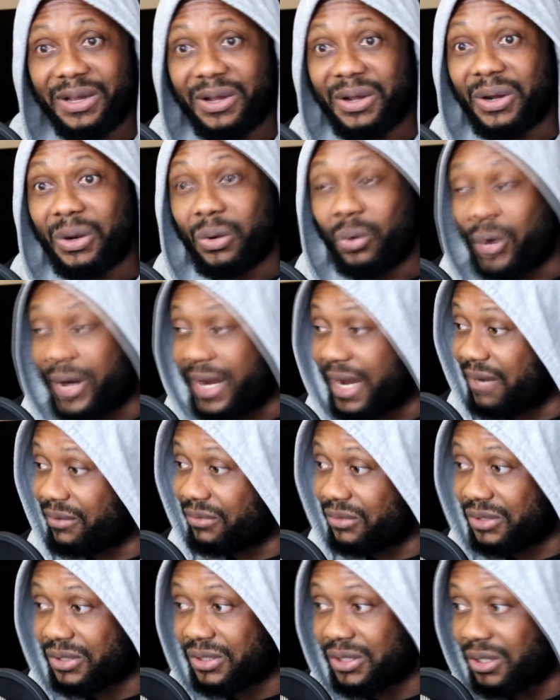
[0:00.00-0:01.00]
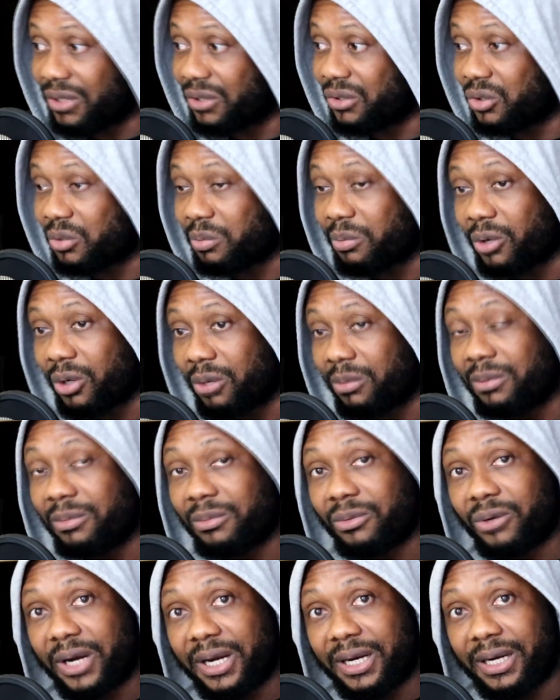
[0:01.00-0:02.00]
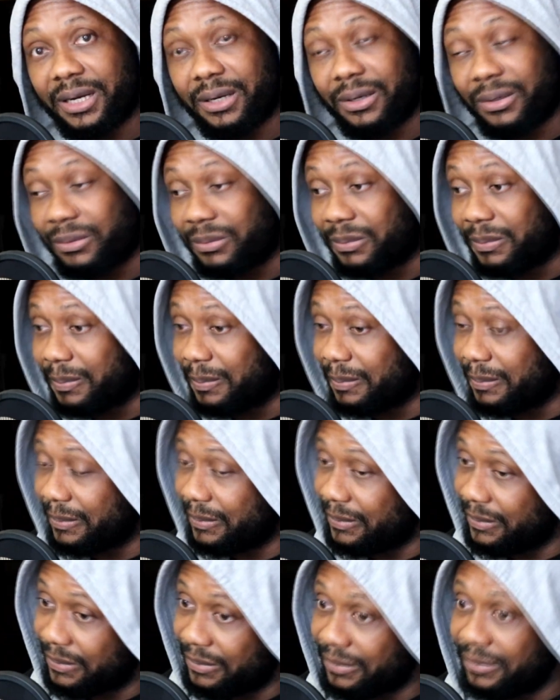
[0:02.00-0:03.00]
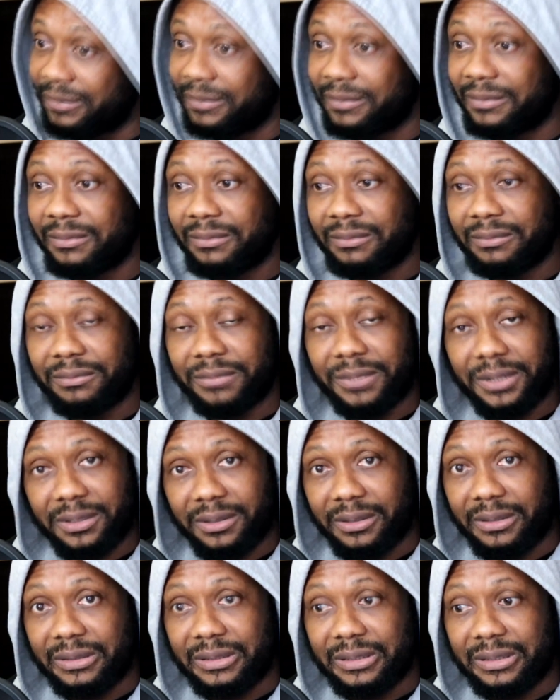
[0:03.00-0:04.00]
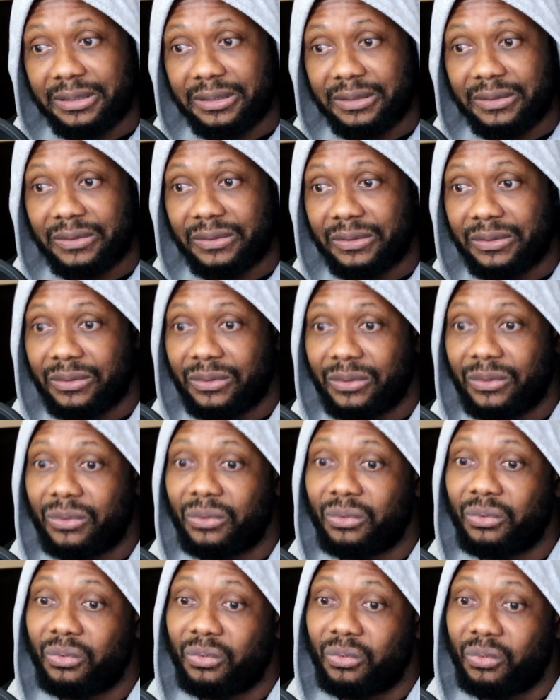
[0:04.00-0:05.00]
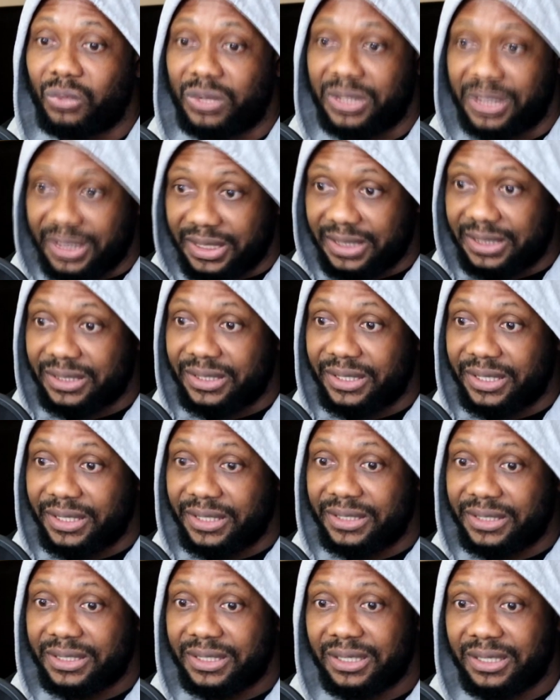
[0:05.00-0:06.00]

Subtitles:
We have a serious problem right now. Because with this,